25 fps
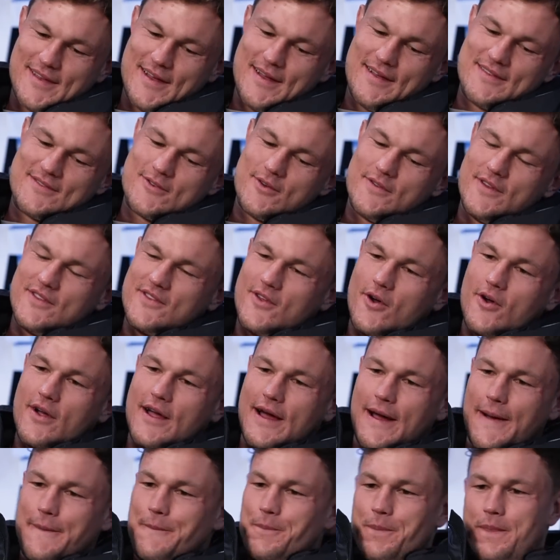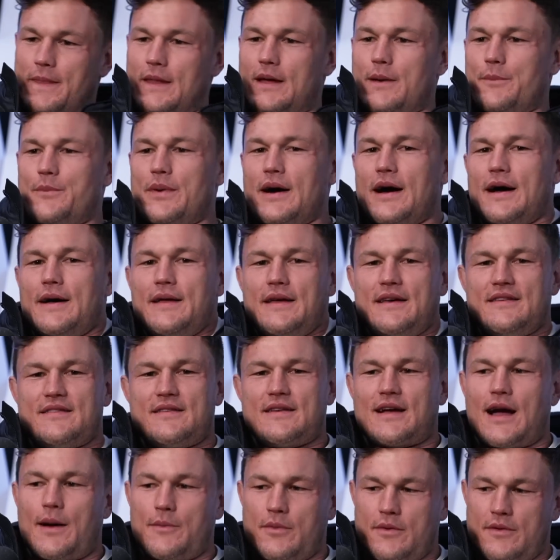It's called the dog app. But there's
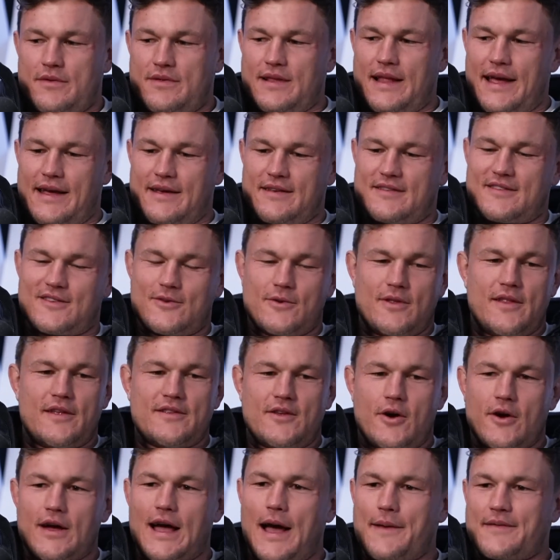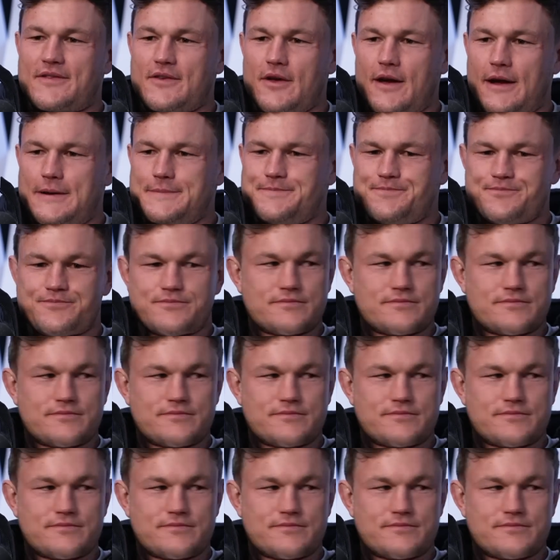a couple of layers to it. The dog app's like...